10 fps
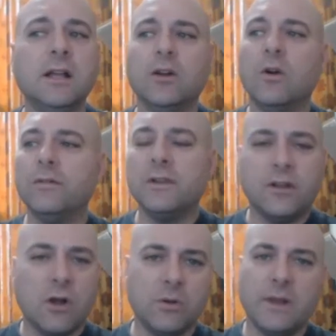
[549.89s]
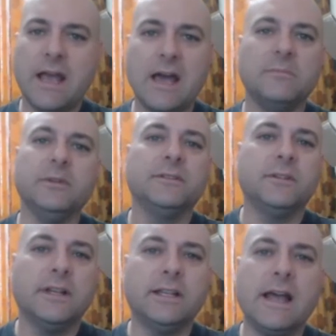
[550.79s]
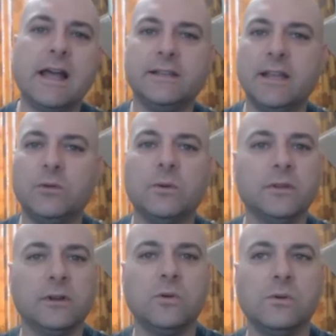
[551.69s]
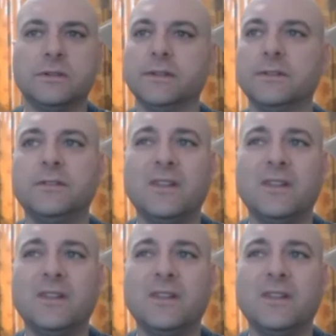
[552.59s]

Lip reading: go over to Code Academy or something like that and take one of their courses.